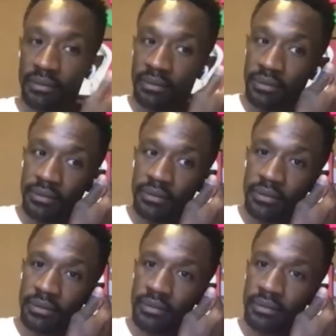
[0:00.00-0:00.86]

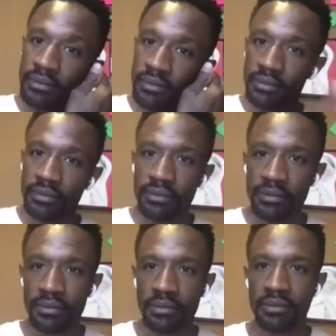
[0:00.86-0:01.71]

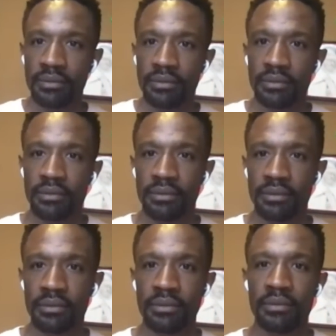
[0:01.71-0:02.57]

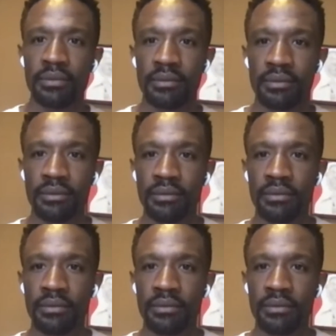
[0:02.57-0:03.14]
(silent)